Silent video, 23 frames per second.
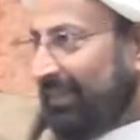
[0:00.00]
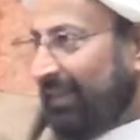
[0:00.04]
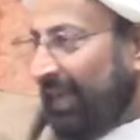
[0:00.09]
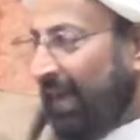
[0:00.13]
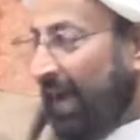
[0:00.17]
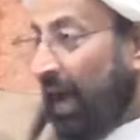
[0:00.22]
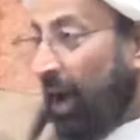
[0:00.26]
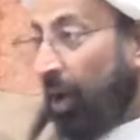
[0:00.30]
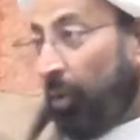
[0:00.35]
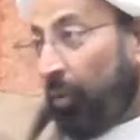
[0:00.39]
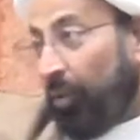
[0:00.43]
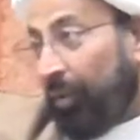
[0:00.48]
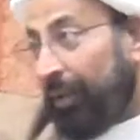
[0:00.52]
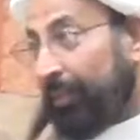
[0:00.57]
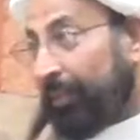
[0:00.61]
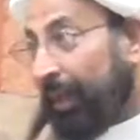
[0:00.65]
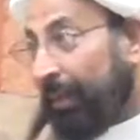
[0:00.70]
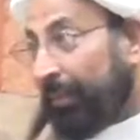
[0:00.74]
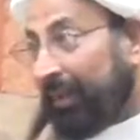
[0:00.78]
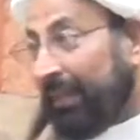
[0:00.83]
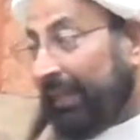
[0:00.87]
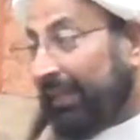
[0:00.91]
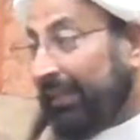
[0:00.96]
how
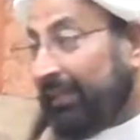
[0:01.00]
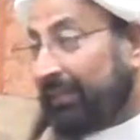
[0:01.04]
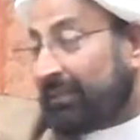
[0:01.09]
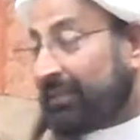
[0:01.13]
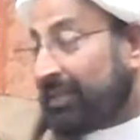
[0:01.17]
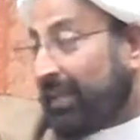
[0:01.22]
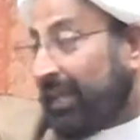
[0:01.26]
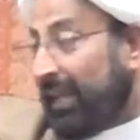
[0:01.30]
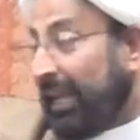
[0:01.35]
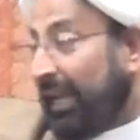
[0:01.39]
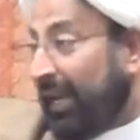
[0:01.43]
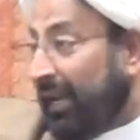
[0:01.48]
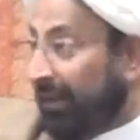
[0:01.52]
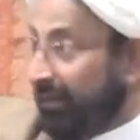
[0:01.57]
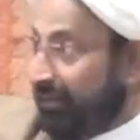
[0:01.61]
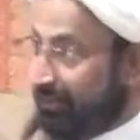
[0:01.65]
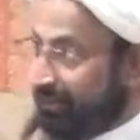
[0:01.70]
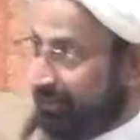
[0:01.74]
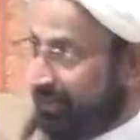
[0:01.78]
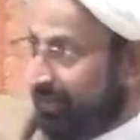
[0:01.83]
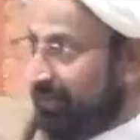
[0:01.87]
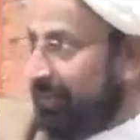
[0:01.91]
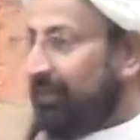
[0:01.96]
Imam Ali
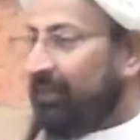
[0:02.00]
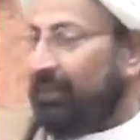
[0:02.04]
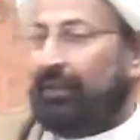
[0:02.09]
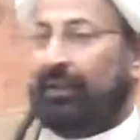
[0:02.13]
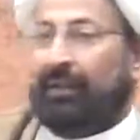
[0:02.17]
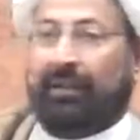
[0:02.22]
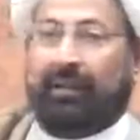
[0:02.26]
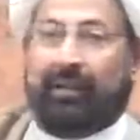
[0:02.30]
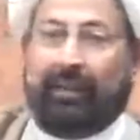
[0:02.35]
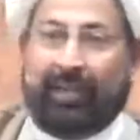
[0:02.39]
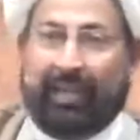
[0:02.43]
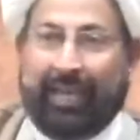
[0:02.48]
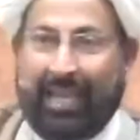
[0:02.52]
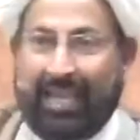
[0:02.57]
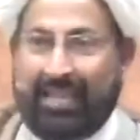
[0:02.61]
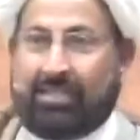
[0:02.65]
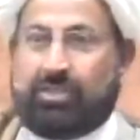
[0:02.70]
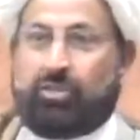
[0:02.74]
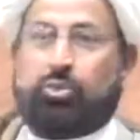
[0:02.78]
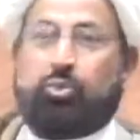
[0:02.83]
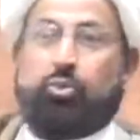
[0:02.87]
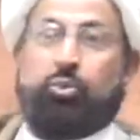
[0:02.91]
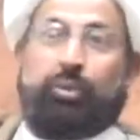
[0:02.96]
trained
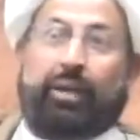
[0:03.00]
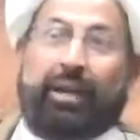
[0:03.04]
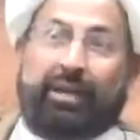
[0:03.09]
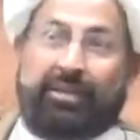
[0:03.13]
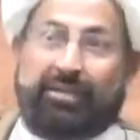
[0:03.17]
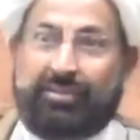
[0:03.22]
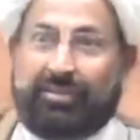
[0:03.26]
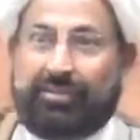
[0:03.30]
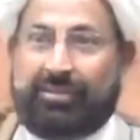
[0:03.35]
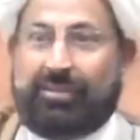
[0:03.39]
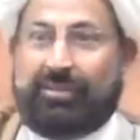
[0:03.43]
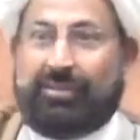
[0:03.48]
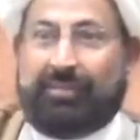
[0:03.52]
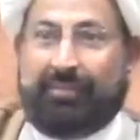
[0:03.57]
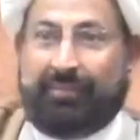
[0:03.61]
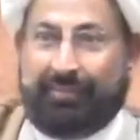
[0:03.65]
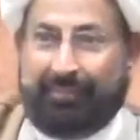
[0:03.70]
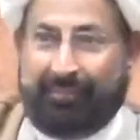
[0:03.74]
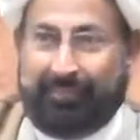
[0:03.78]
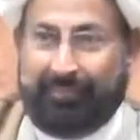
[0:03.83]
his students